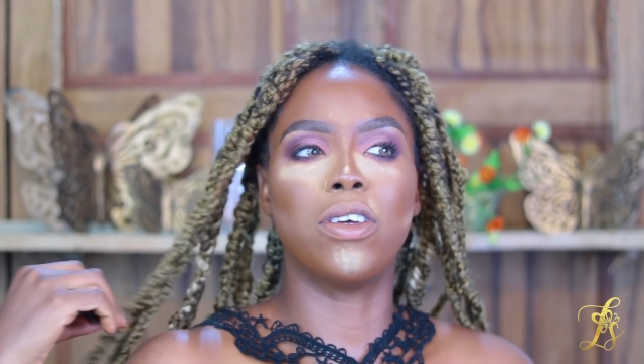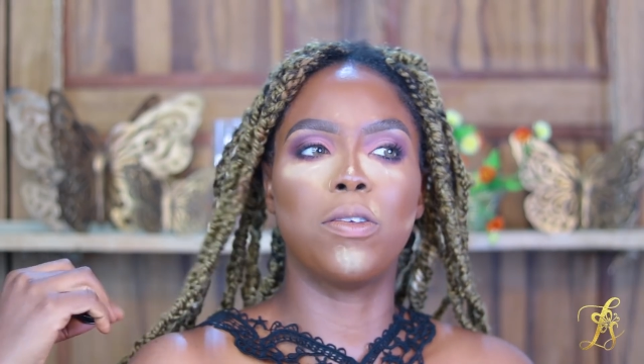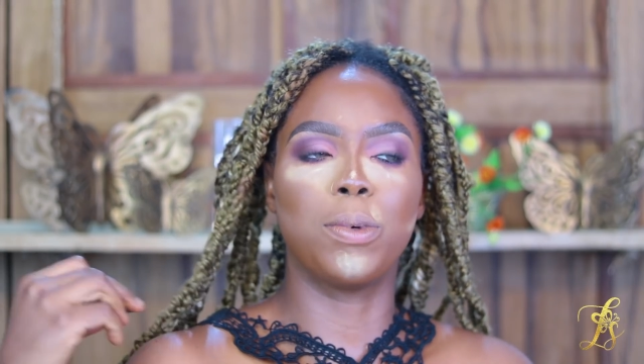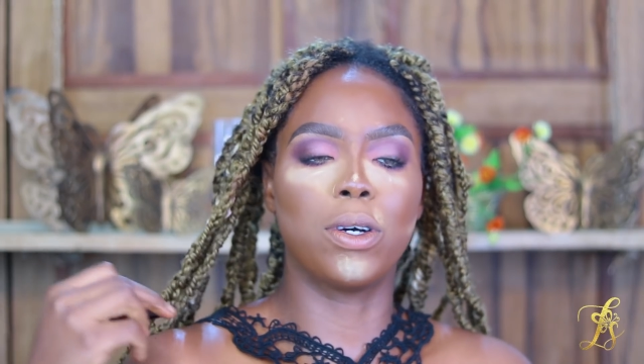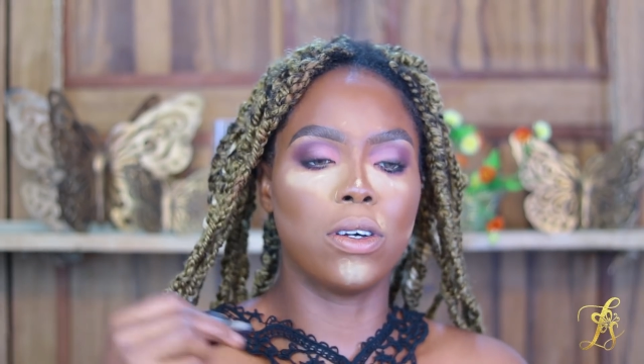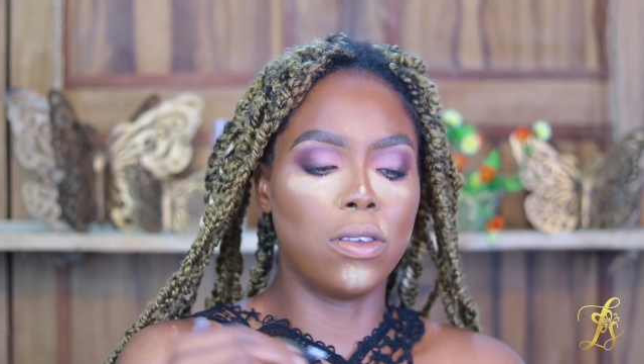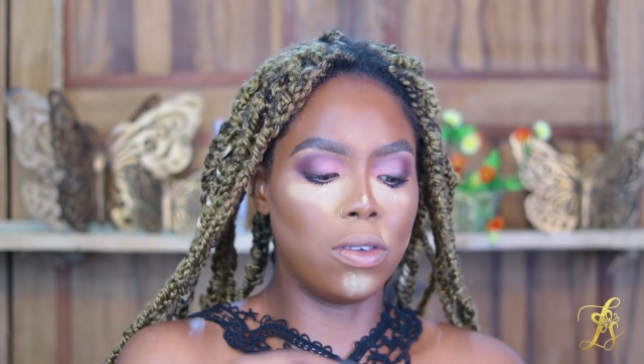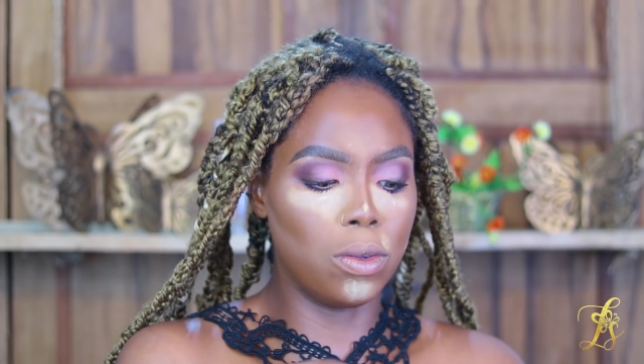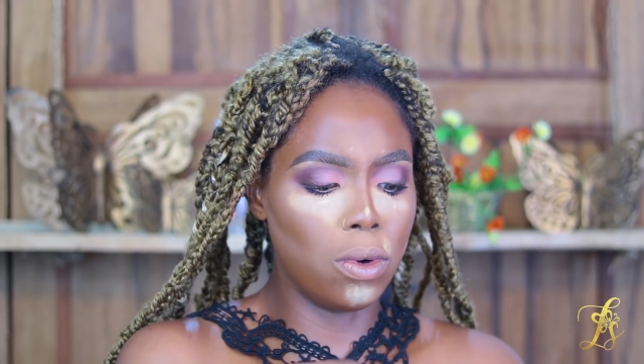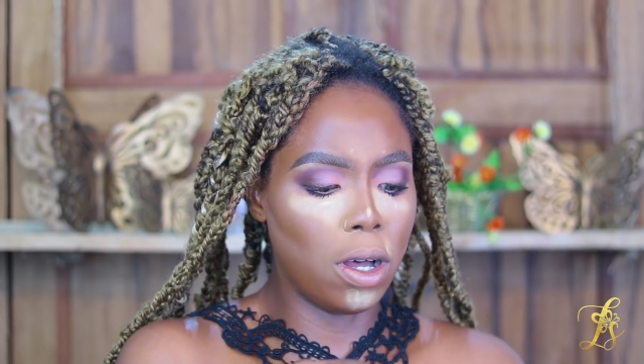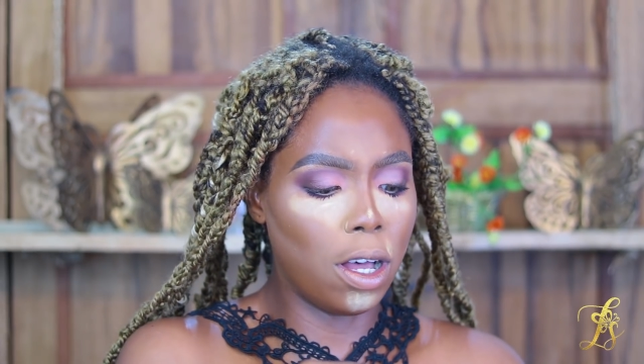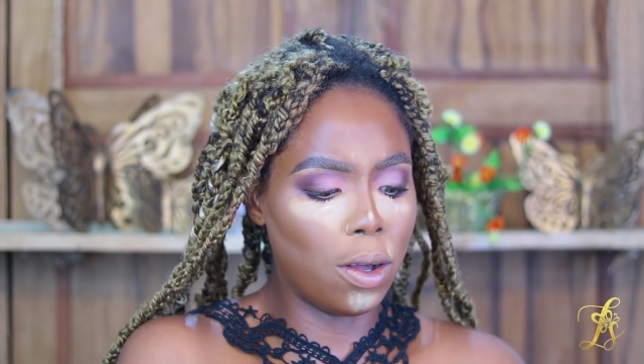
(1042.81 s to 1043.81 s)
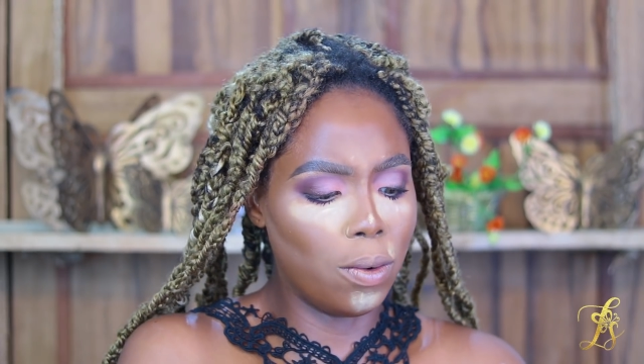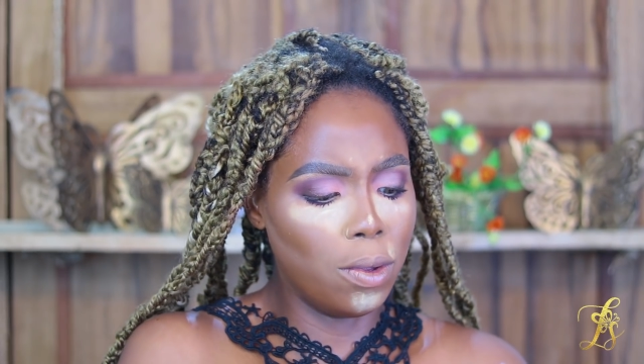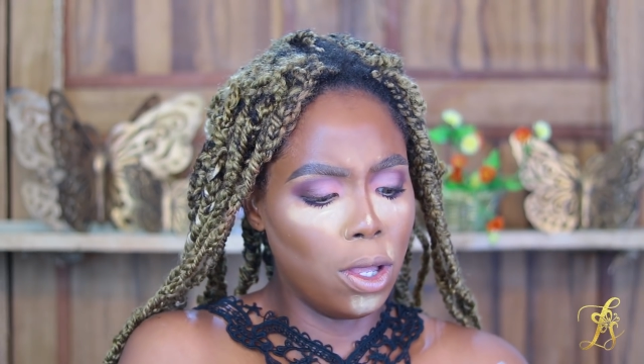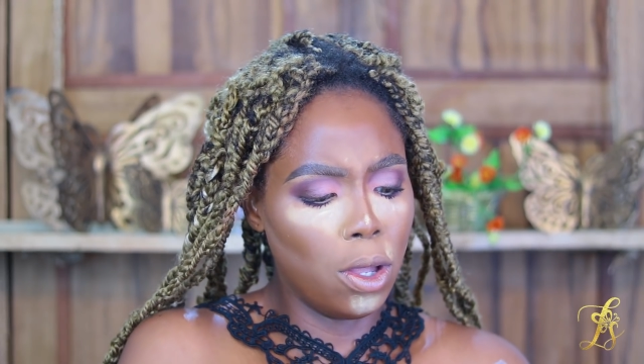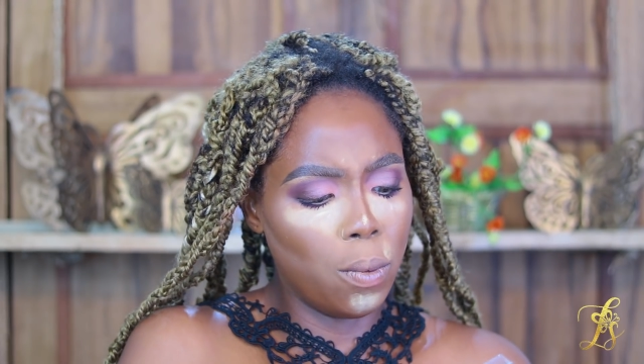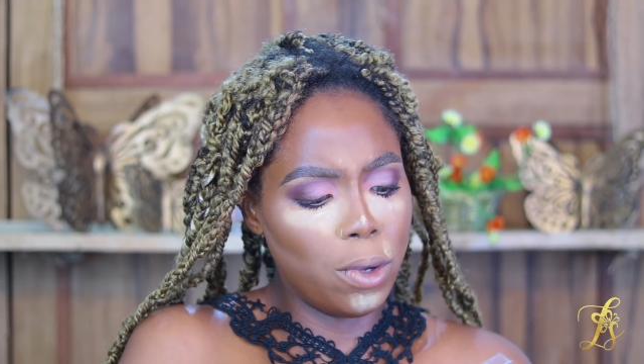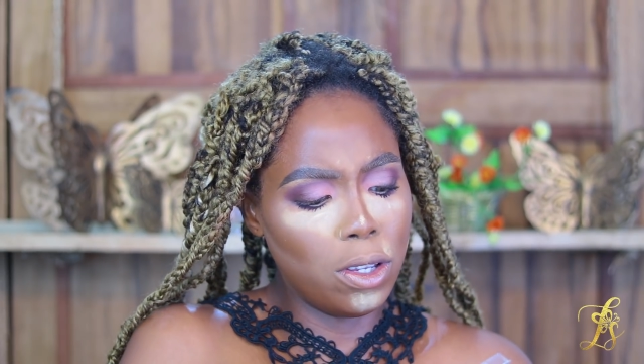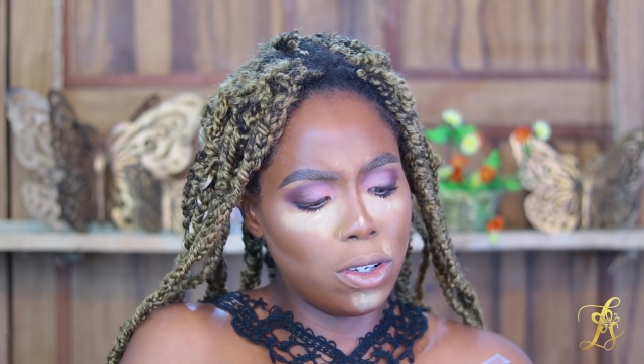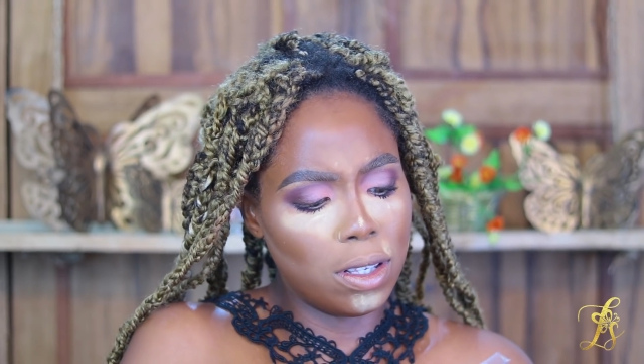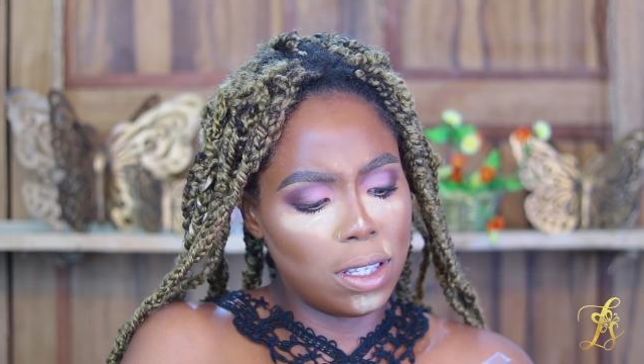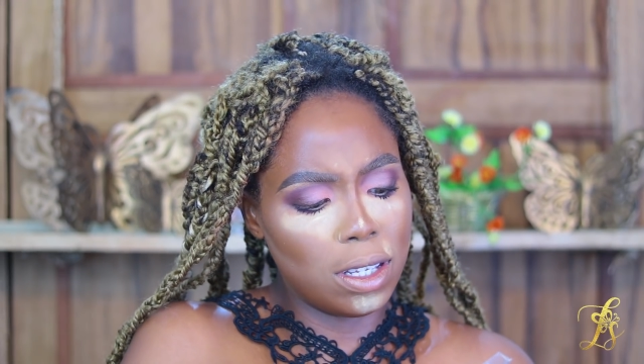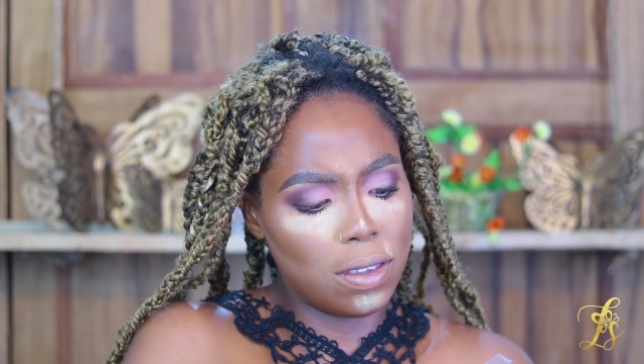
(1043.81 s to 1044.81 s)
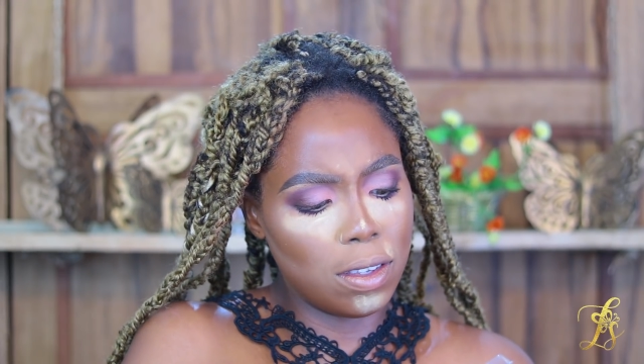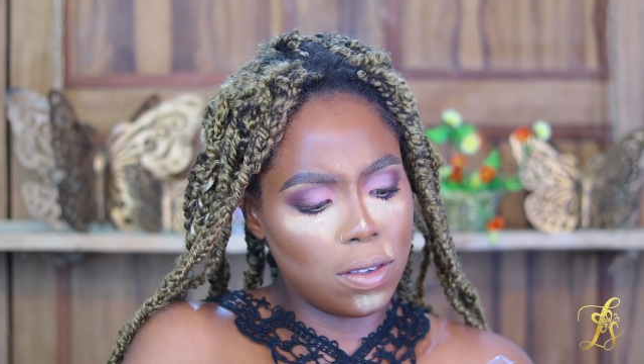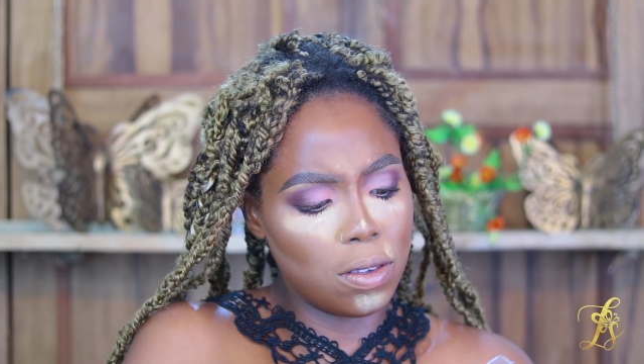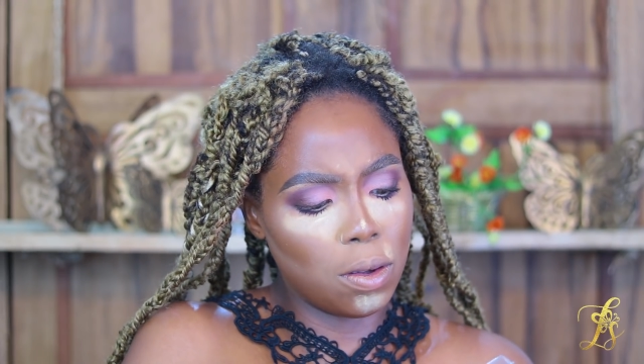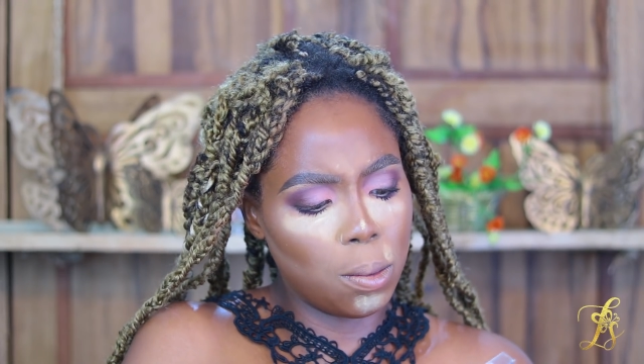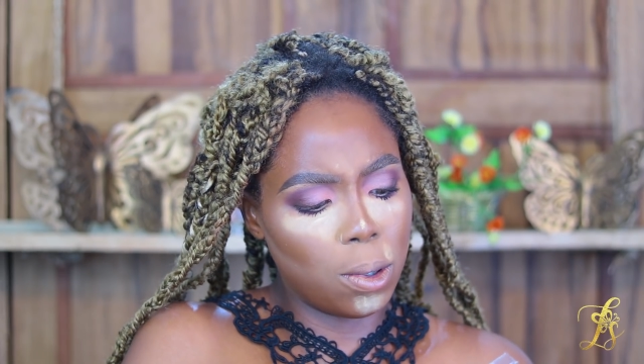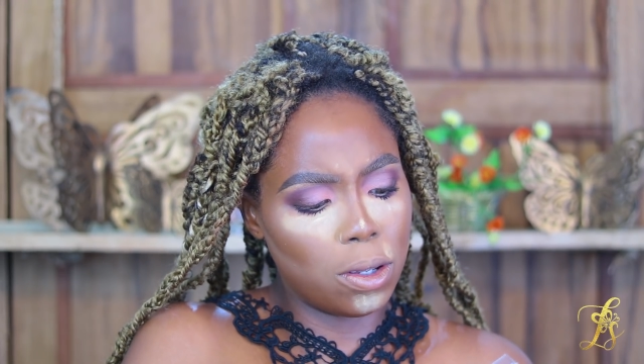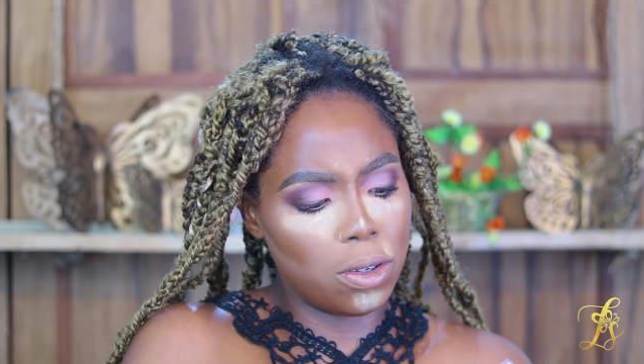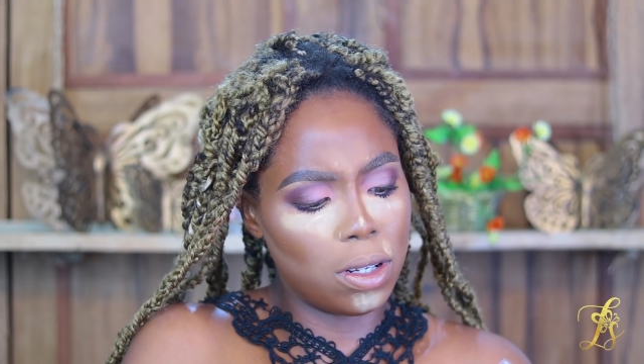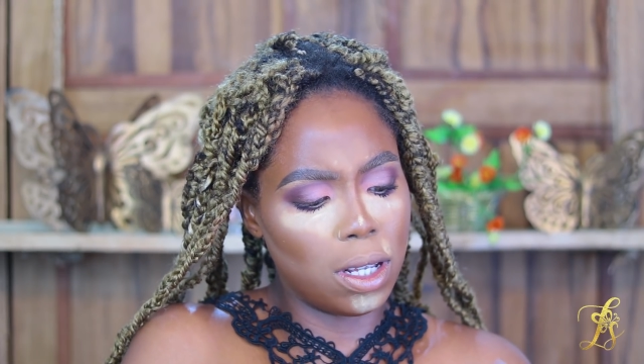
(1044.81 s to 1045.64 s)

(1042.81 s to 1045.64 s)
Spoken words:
just because, you know how when you're dating someone,